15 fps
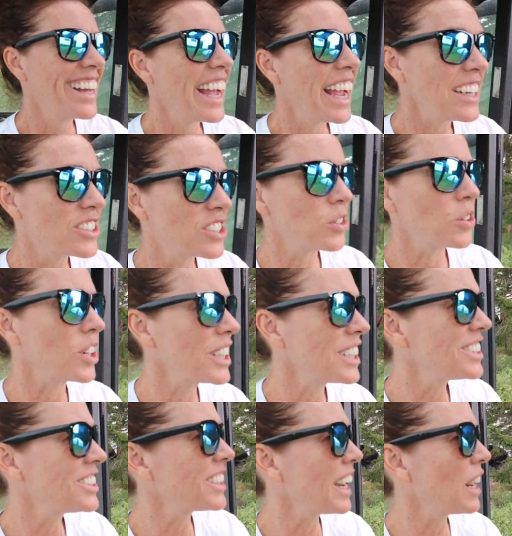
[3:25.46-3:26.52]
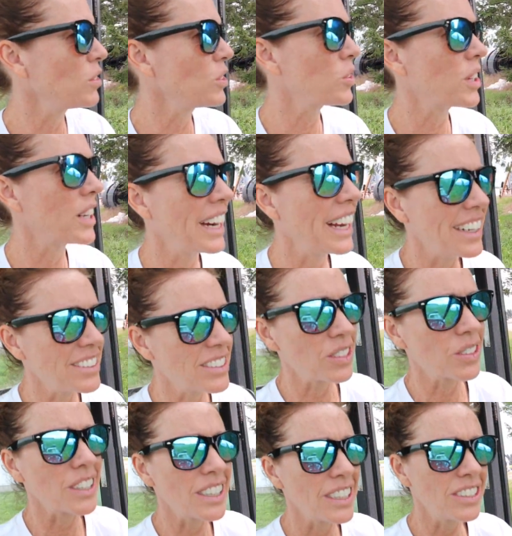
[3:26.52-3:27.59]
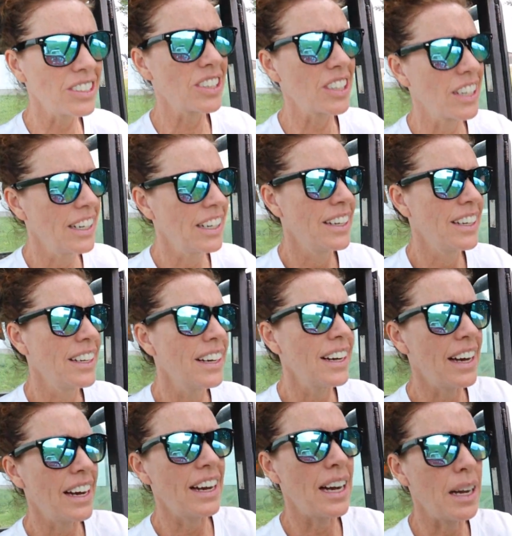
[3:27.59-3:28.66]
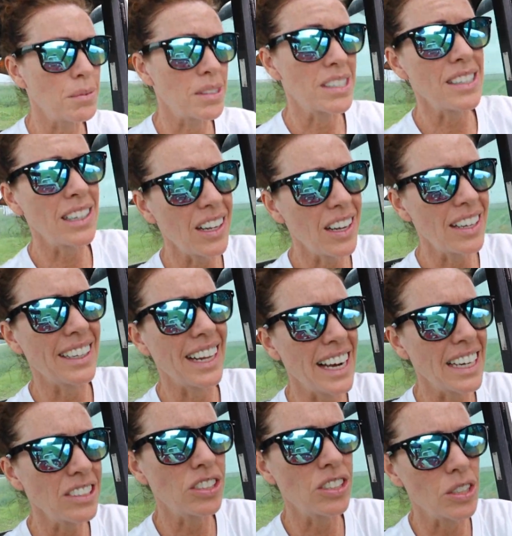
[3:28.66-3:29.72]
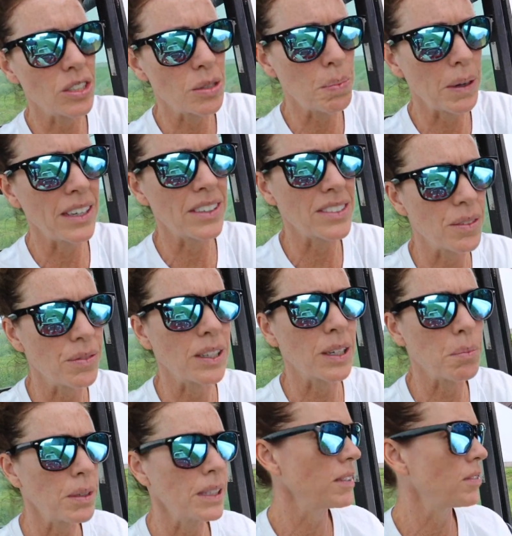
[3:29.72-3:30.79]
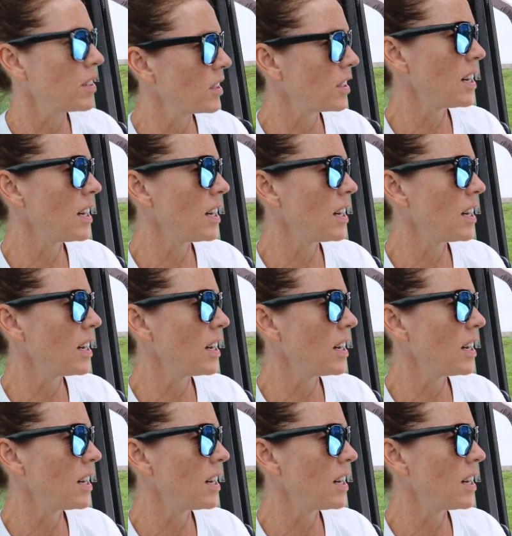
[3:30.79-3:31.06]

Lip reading: hay storage, outdoor hay storage. I'm still on last year's bales, if you can believe it or